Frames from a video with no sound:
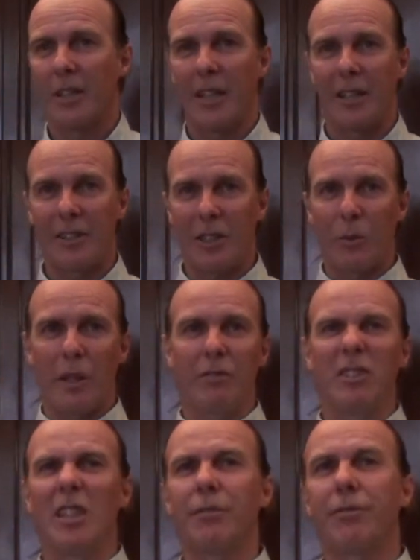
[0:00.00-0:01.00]
And so we
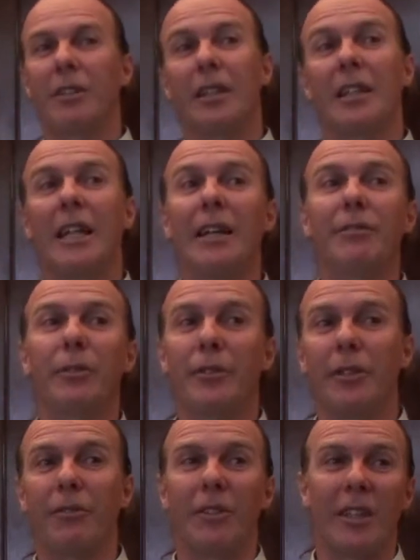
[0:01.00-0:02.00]
have different
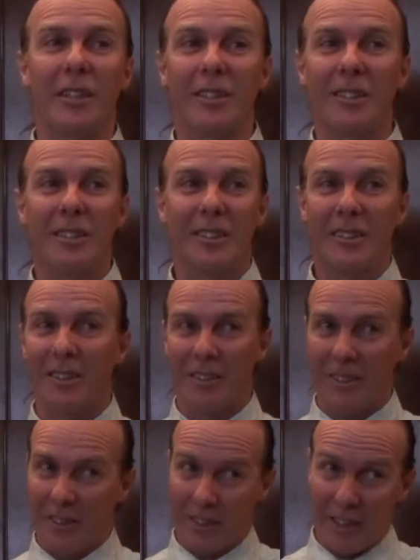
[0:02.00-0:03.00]
levels of this.
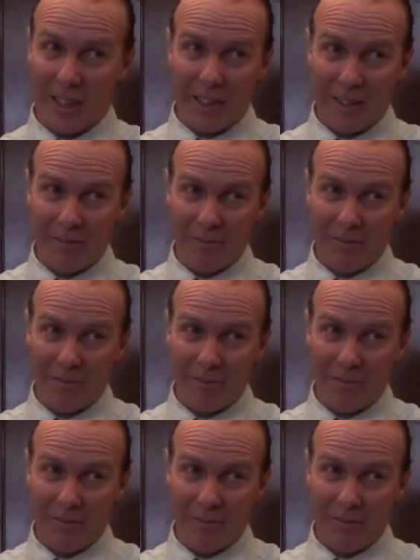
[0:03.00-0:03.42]
Okay?